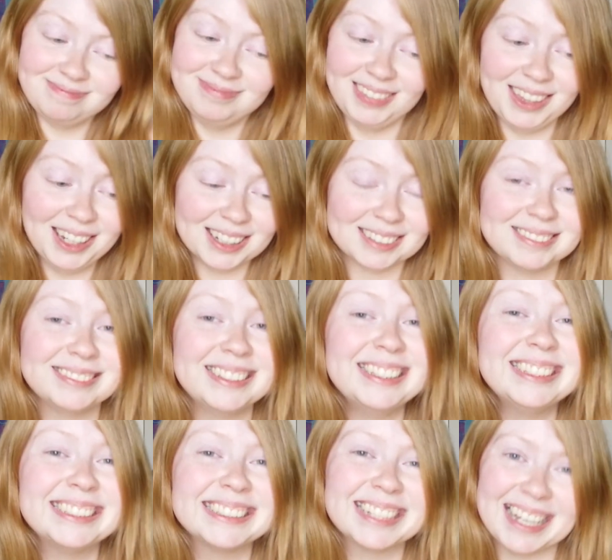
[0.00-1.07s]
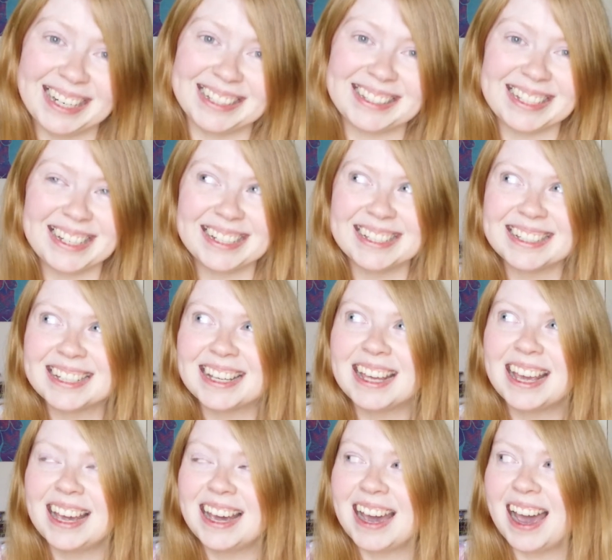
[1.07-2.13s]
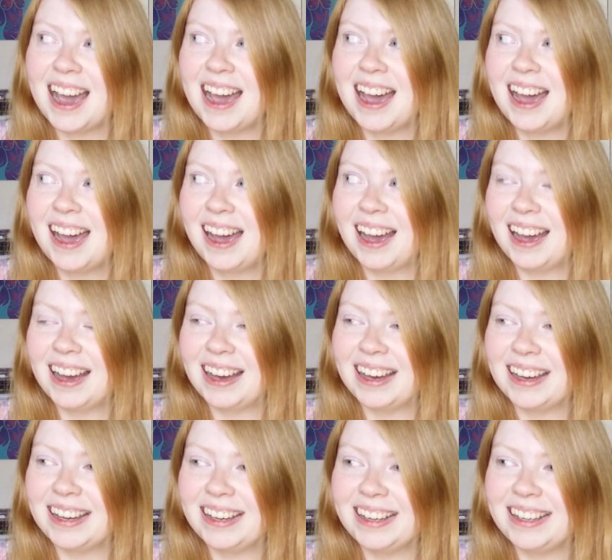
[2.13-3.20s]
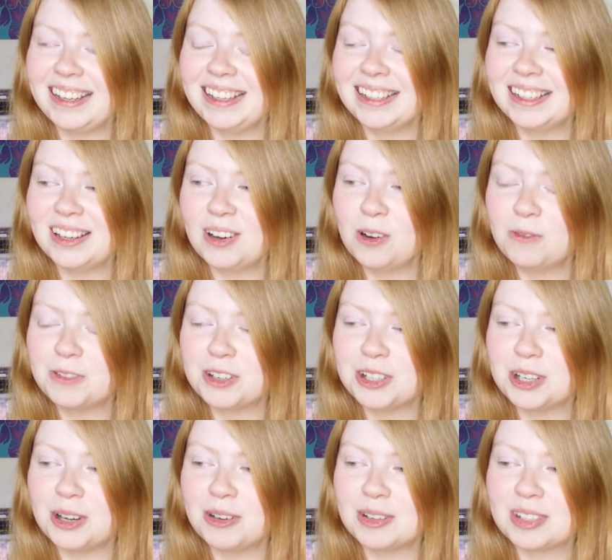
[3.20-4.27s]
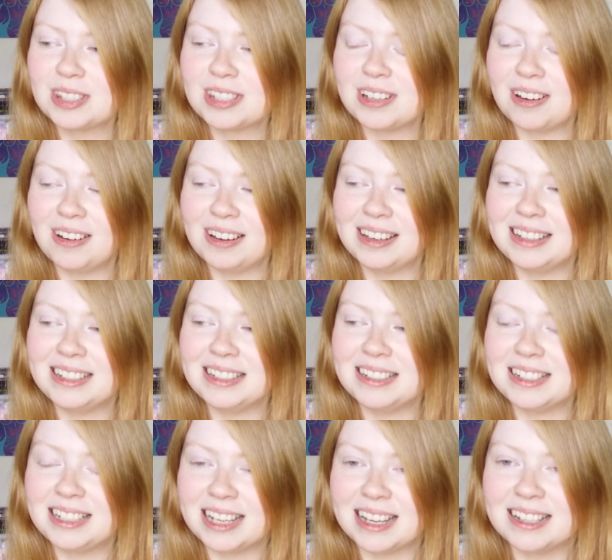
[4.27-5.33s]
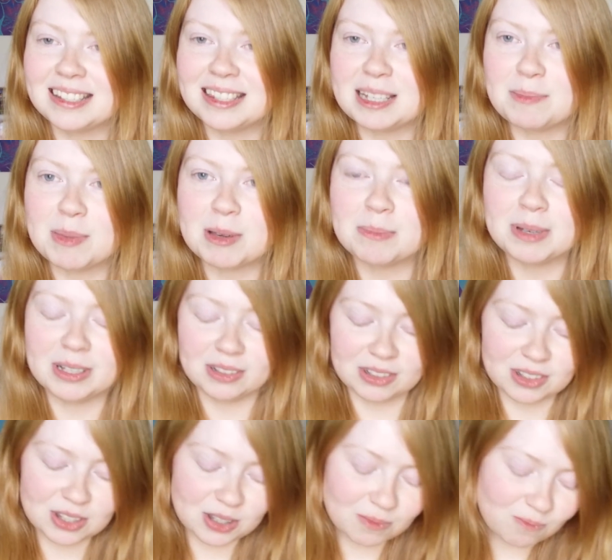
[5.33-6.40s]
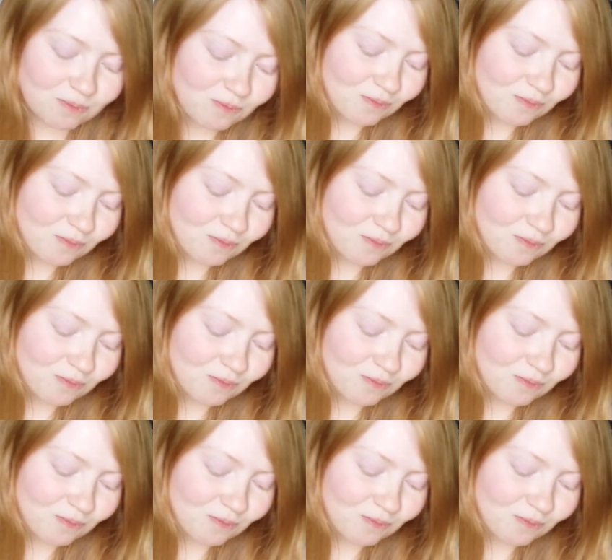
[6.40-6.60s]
There, I said it. I overdosed on 10 sleeping pills